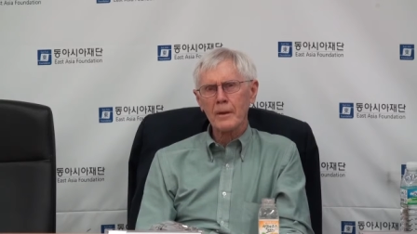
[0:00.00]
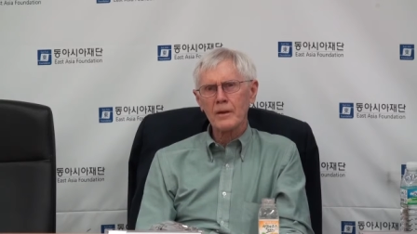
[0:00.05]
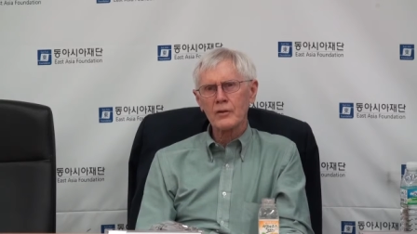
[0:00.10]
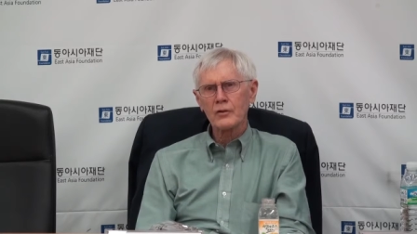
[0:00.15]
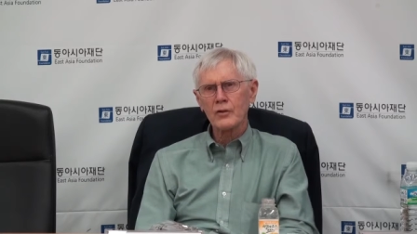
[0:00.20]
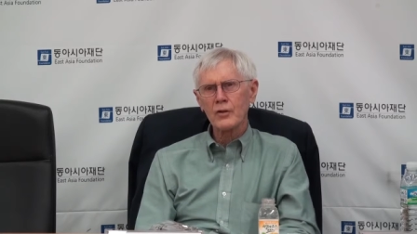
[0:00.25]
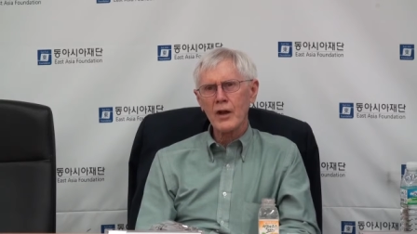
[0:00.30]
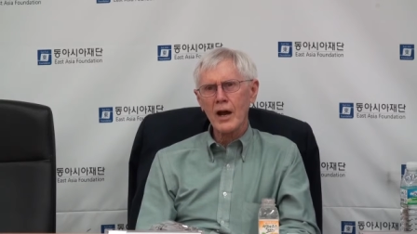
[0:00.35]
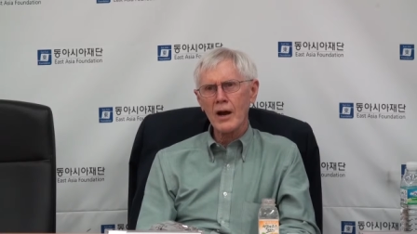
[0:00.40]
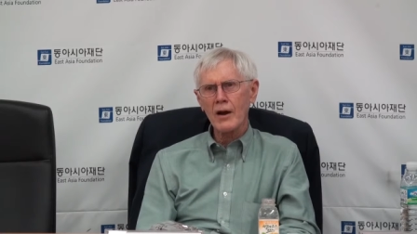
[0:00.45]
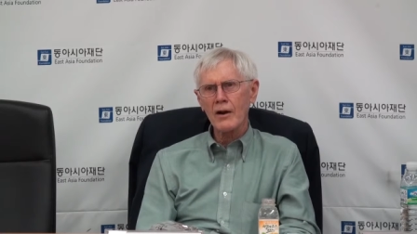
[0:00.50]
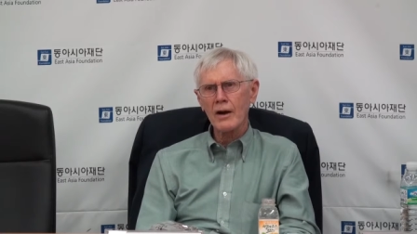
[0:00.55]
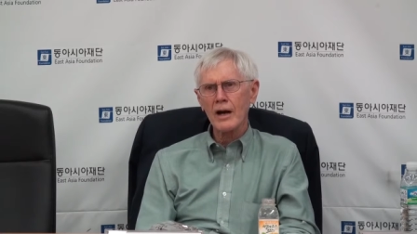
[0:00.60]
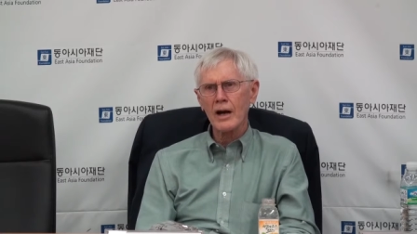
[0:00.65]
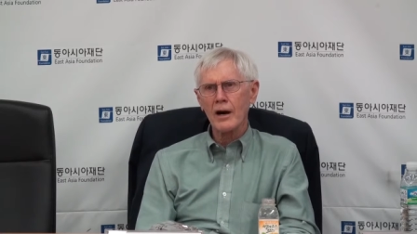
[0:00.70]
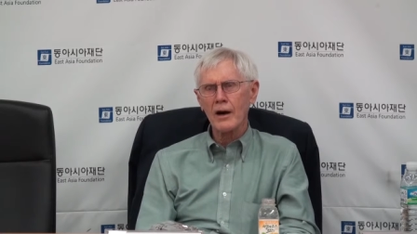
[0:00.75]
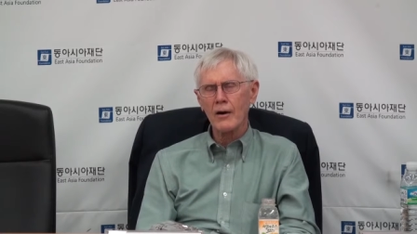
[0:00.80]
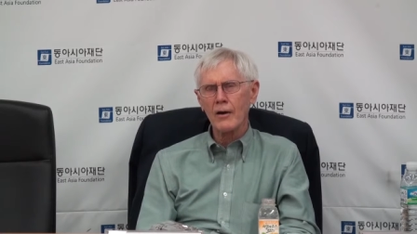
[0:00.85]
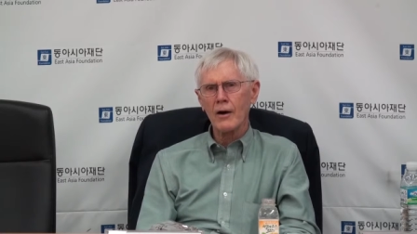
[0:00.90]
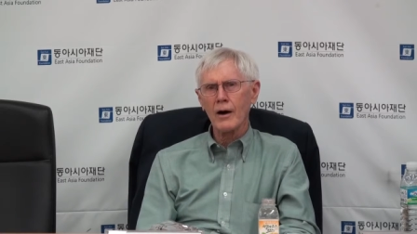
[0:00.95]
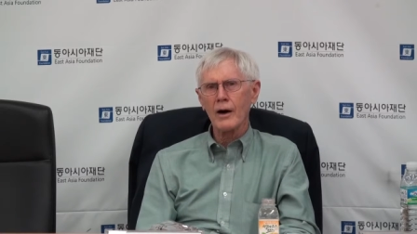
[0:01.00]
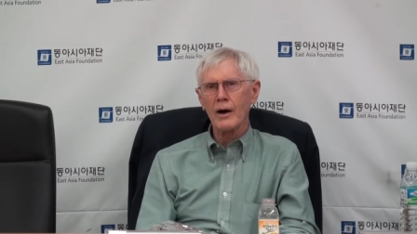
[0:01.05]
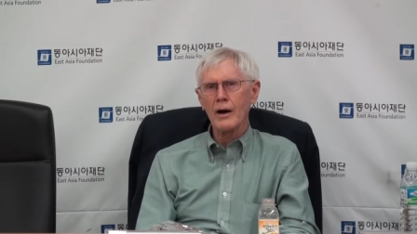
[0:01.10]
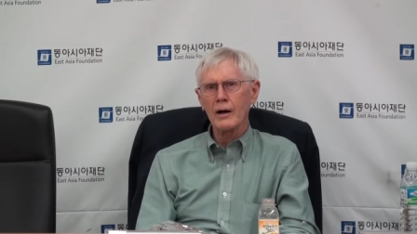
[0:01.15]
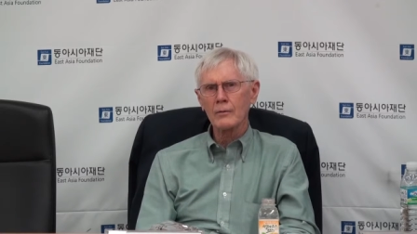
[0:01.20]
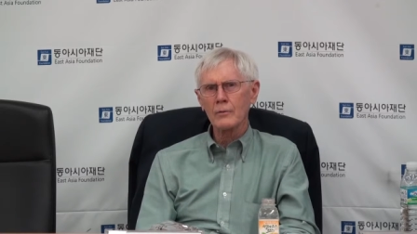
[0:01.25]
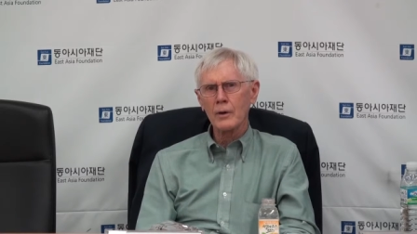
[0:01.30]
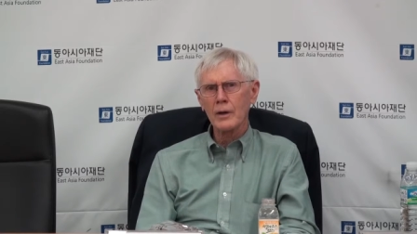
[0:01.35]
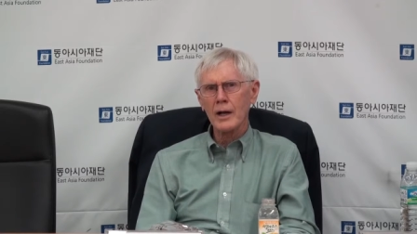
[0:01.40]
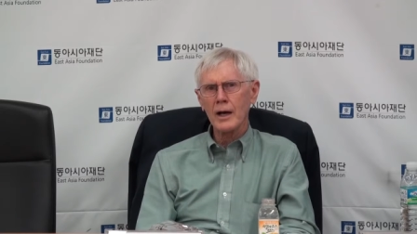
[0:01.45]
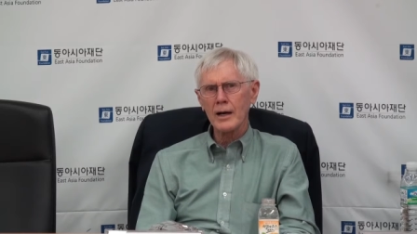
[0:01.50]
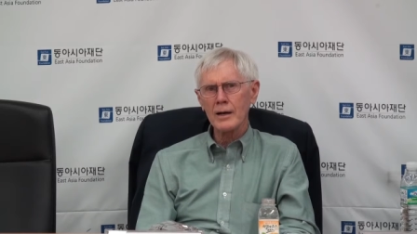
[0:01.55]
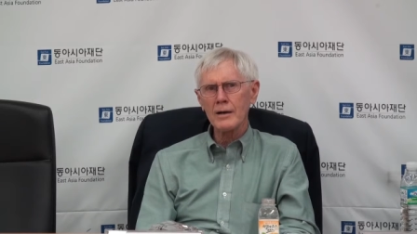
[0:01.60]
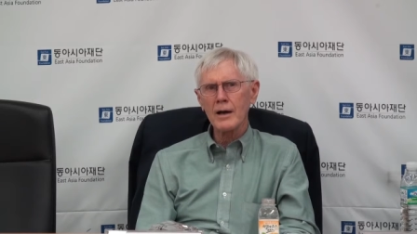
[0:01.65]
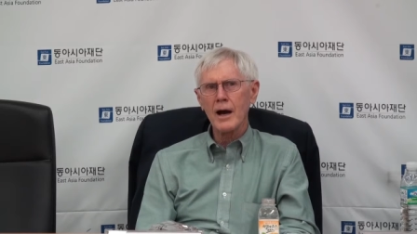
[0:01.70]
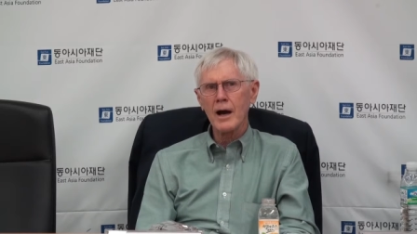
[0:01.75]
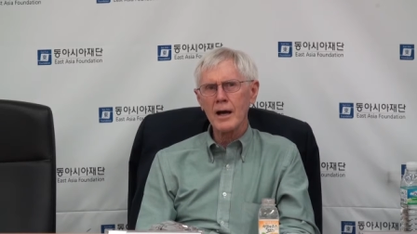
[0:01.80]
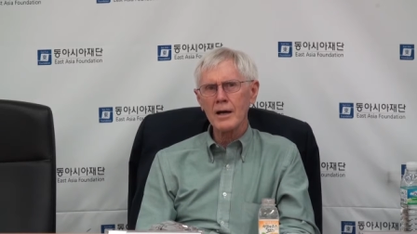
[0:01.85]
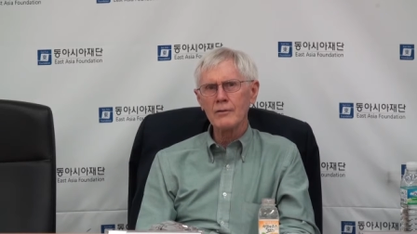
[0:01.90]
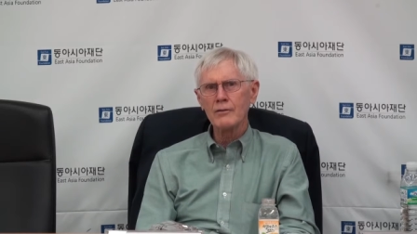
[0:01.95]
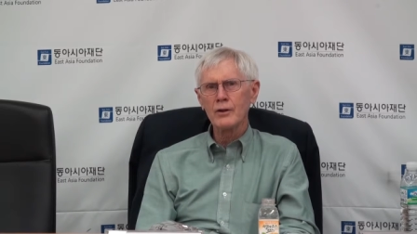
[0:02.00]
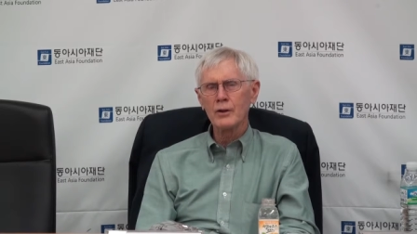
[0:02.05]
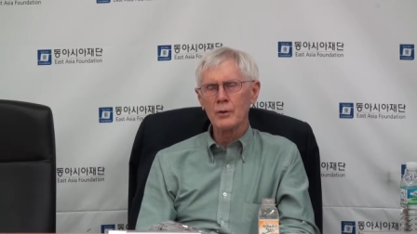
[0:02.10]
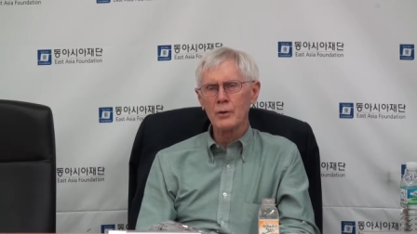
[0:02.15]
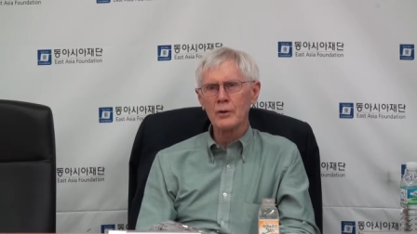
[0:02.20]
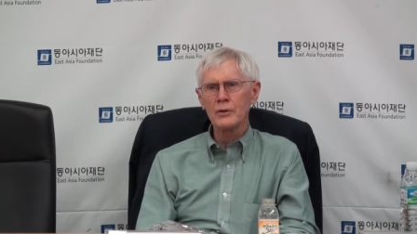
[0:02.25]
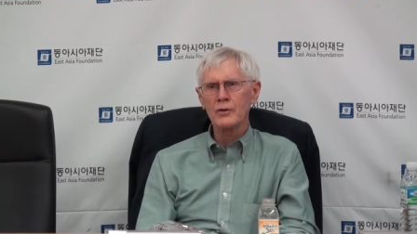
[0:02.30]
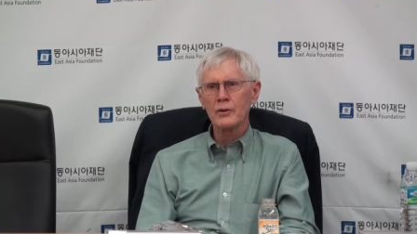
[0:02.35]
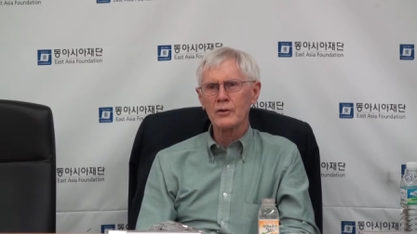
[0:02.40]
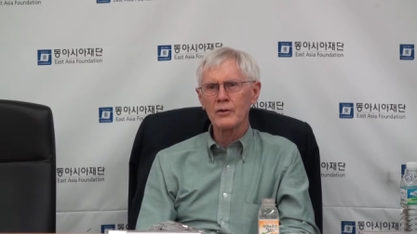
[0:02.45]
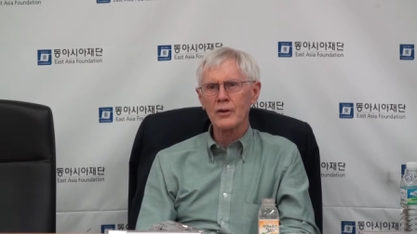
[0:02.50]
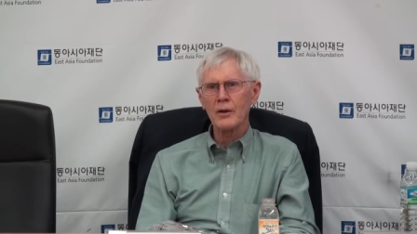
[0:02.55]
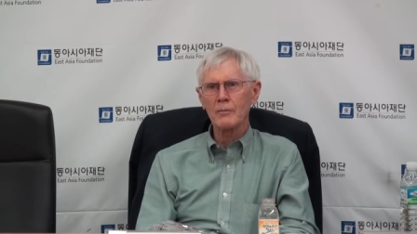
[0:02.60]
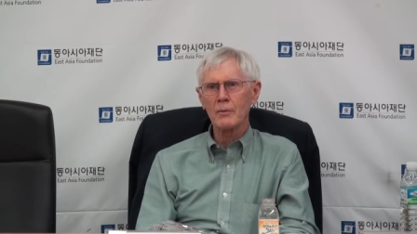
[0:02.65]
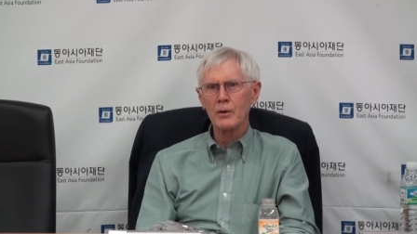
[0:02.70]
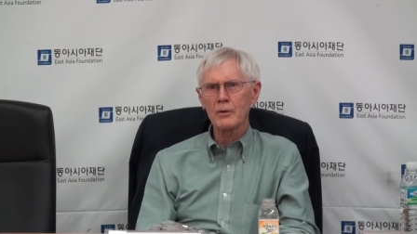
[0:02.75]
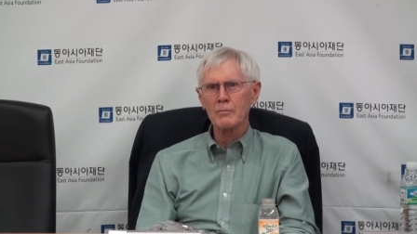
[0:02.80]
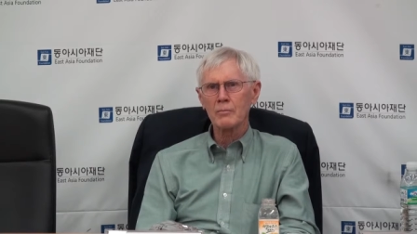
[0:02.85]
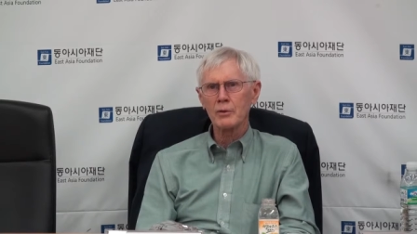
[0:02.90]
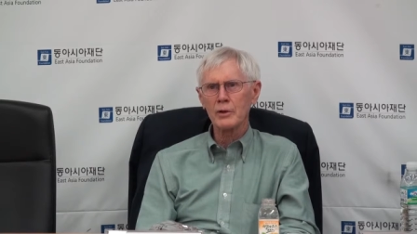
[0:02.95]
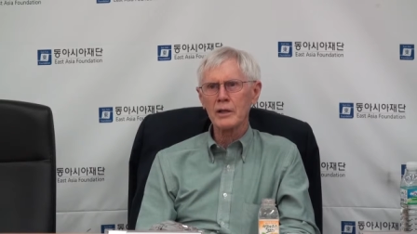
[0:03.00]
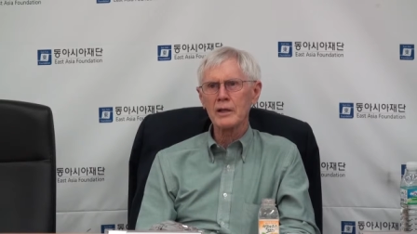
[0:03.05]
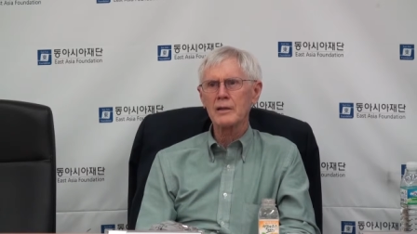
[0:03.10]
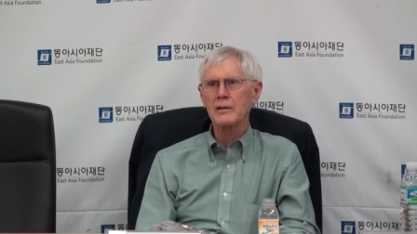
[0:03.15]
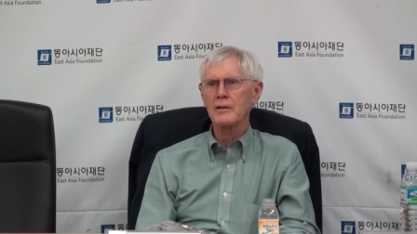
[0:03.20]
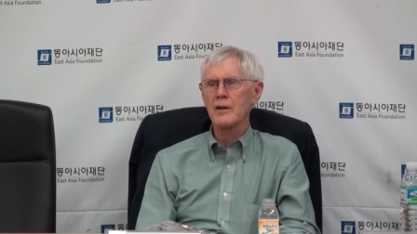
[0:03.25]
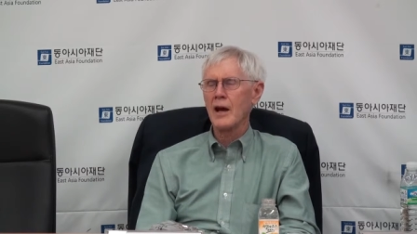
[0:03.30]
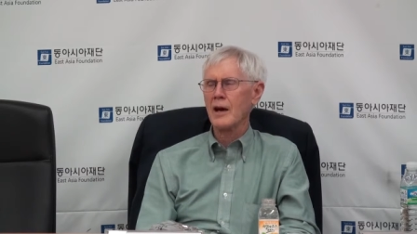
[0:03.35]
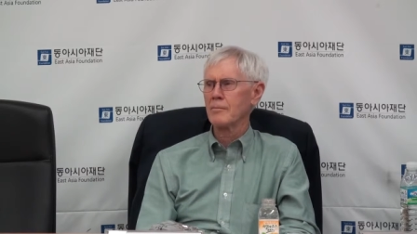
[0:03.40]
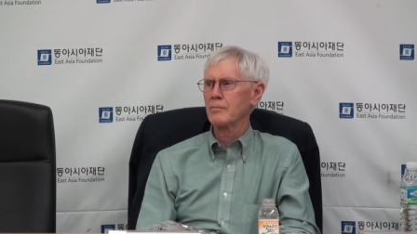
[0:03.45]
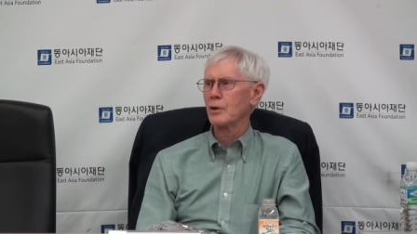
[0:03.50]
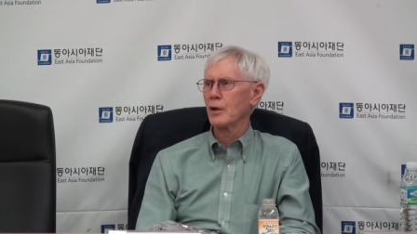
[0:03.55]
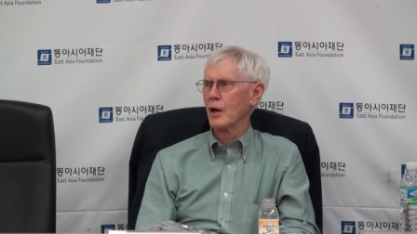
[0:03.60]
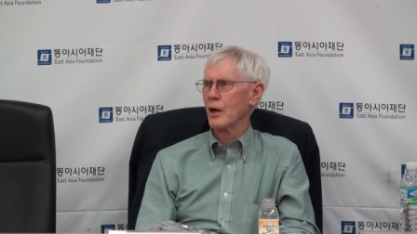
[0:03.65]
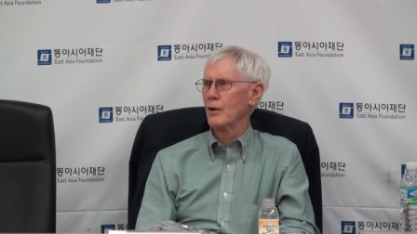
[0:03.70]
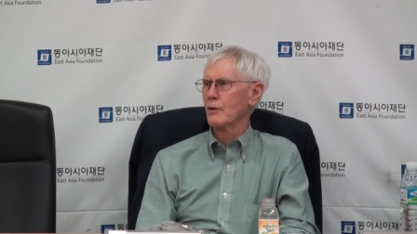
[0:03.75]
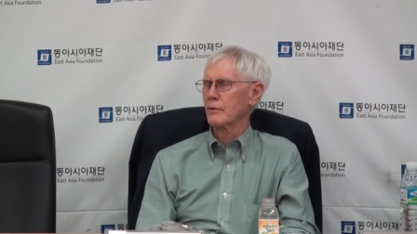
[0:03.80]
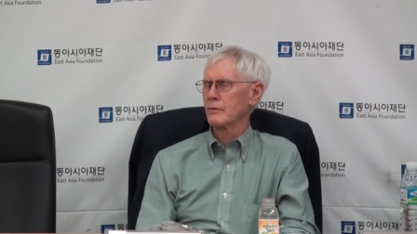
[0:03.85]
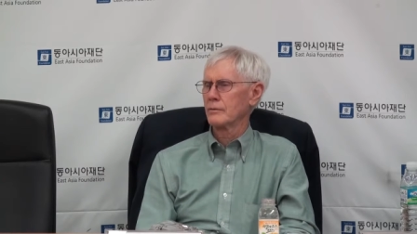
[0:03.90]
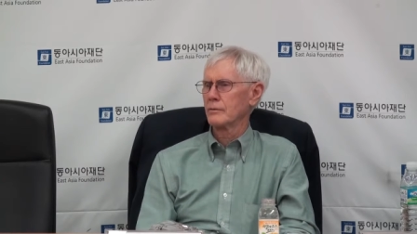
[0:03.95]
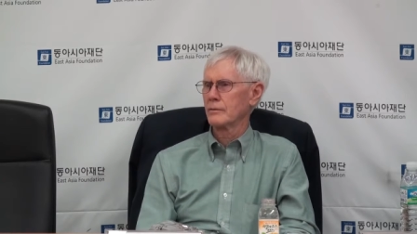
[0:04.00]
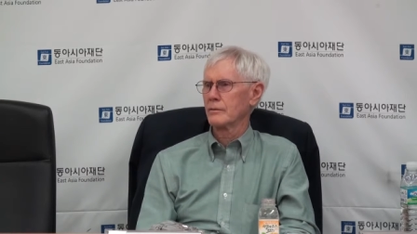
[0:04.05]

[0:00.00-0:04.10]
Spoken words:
scenario on what I view as a somewhat bleak tableau.